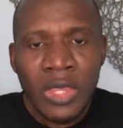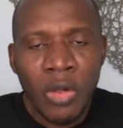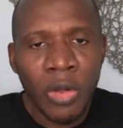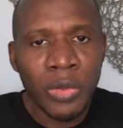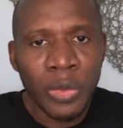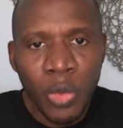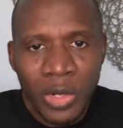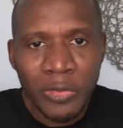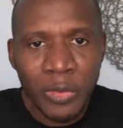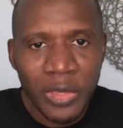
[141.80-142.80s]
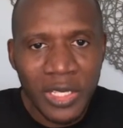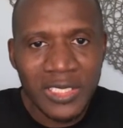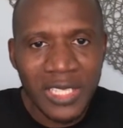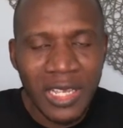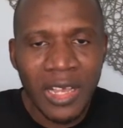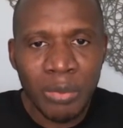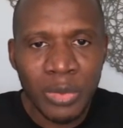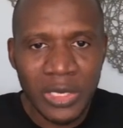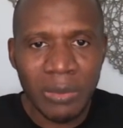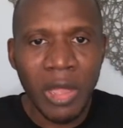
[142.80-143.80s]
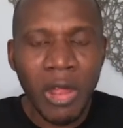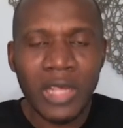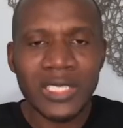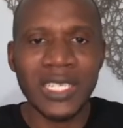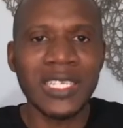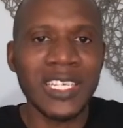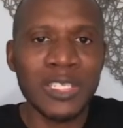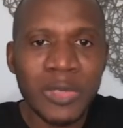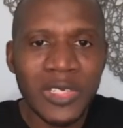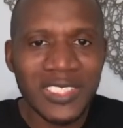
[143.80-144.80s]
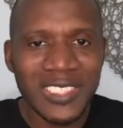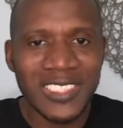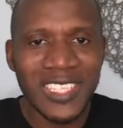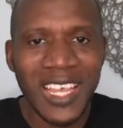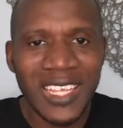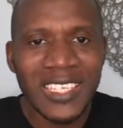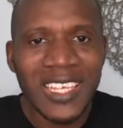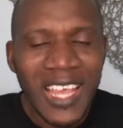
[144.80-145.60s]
all the wonderful things that God puts in my heart and experiences that